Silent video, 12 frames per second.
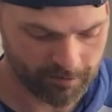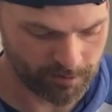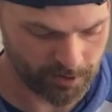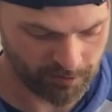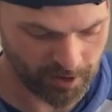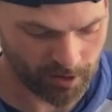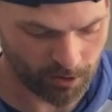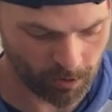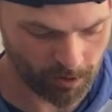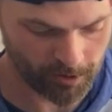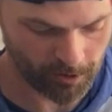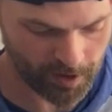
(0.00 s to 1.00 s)
You've got a
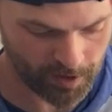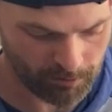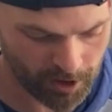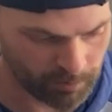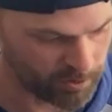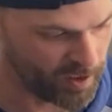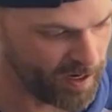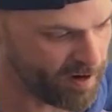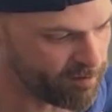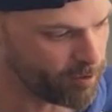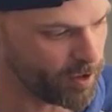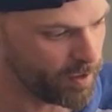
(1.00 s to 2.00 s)
1/4 gram, a couple of
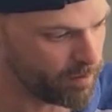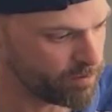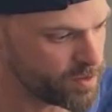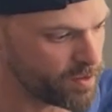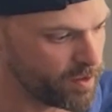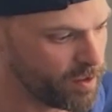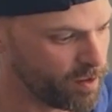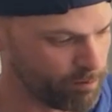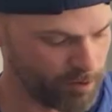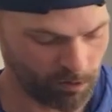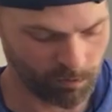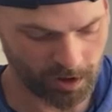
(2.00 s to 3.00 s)
half grams,
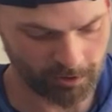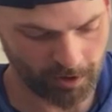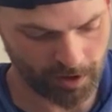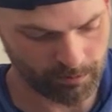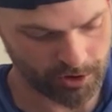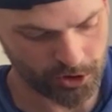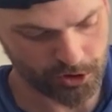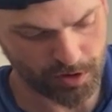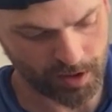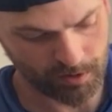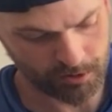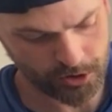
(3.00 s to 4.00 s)
a 1 gram, and
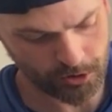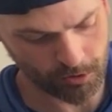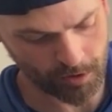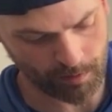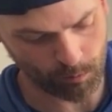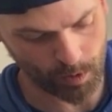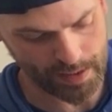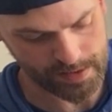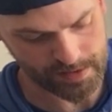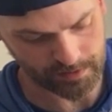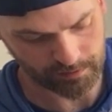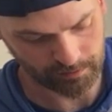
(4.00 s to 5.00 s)
a 2 gram
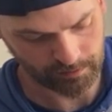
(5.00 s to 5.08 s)
weight